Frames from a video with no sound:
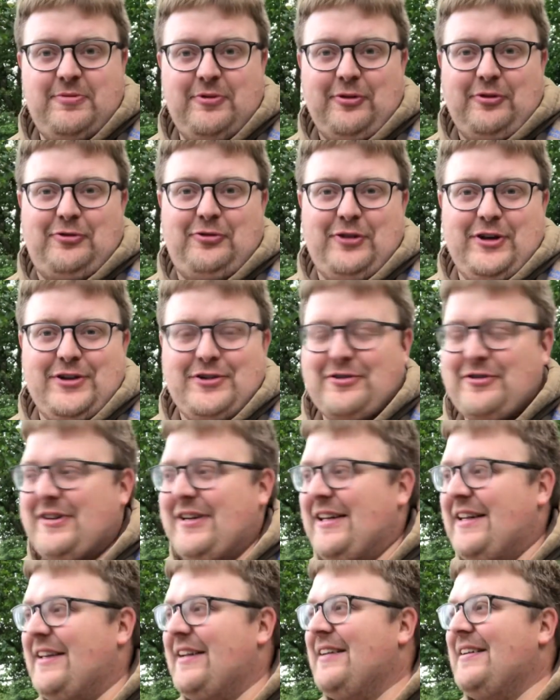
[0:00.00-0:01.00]
more fish
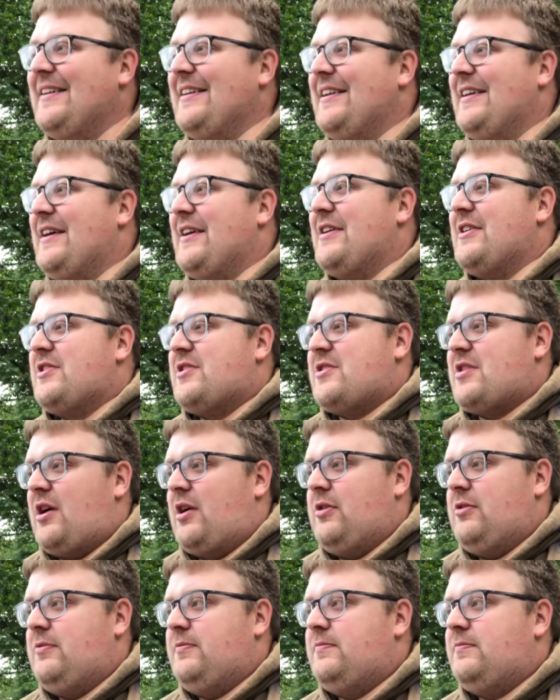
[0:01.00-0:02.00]
really
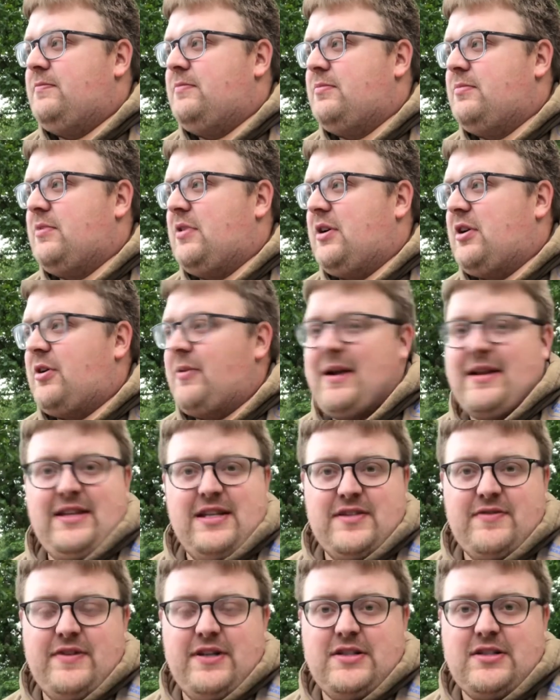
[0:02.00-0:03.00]
so I'm going to end
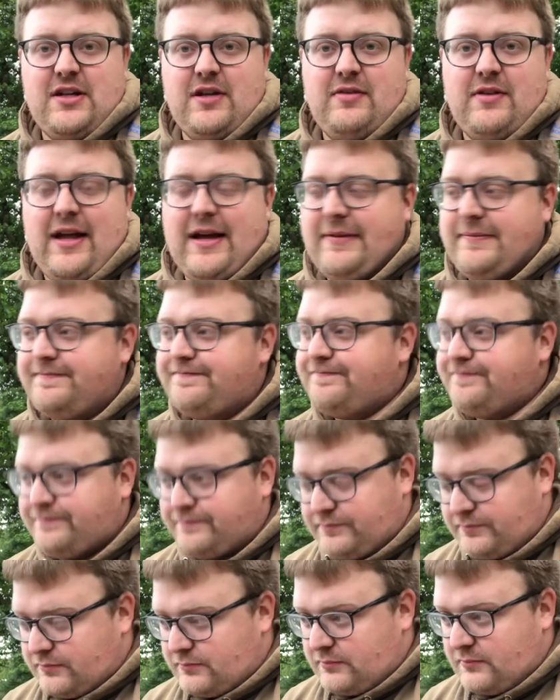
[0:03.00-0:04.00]
this video there
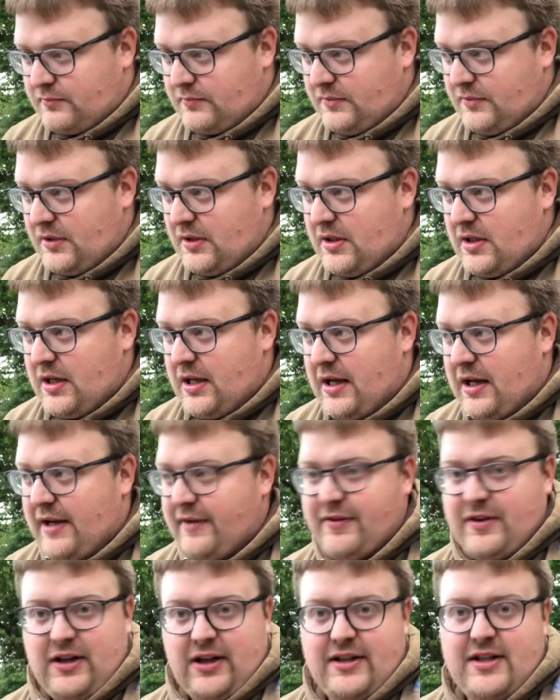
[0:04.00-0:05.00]
uh, if
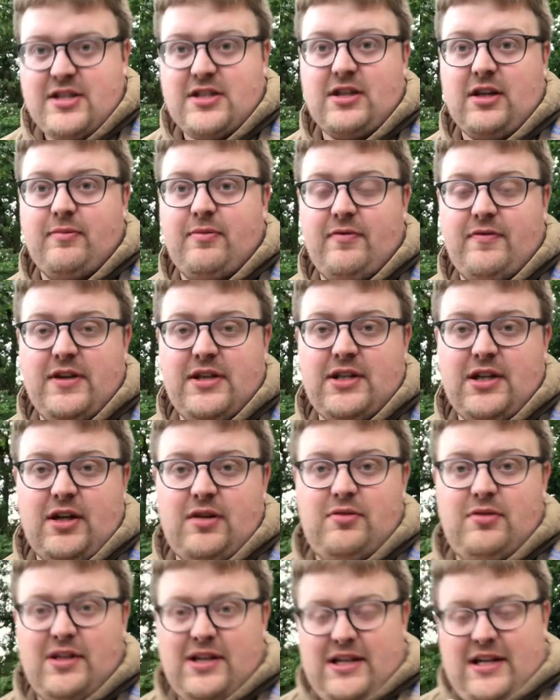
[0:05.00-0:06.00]
you like this type of video
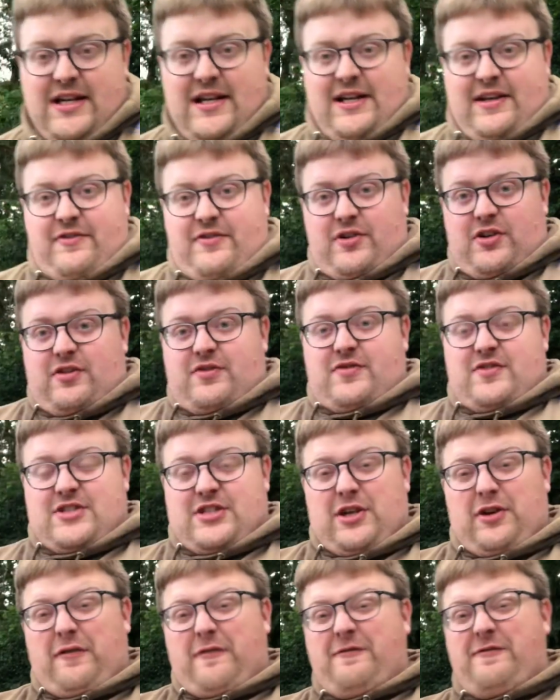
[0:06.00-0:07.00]
if you
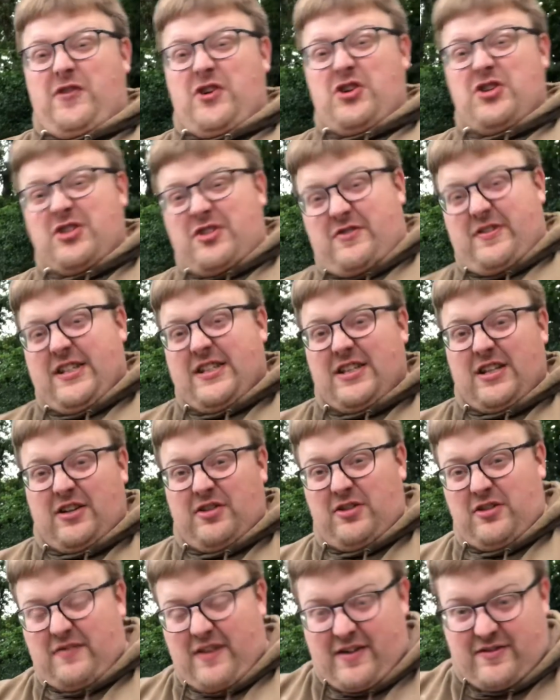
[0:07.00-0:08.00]
see first video
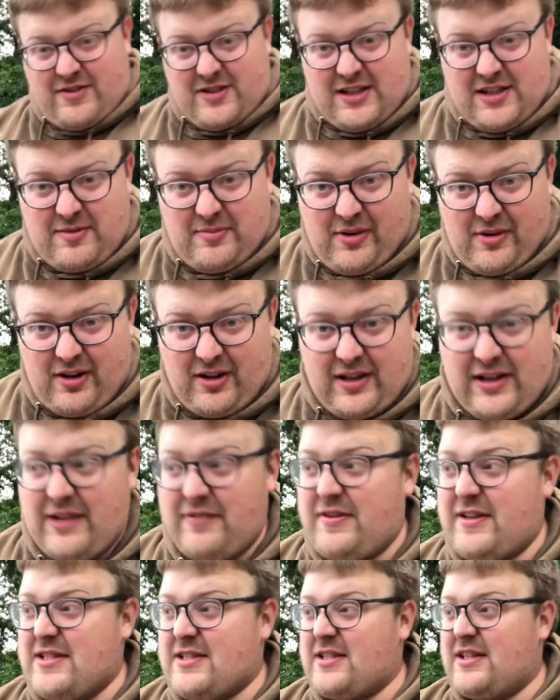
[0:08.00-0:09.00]
you've ever seen of mine if
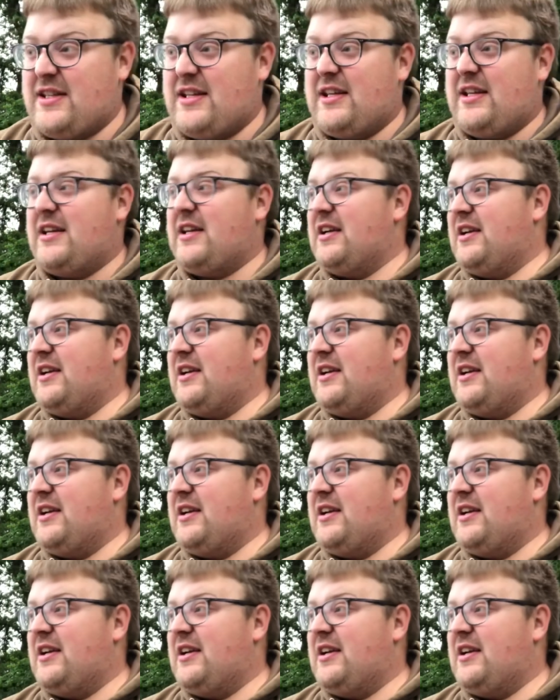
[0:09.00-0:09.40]
it's the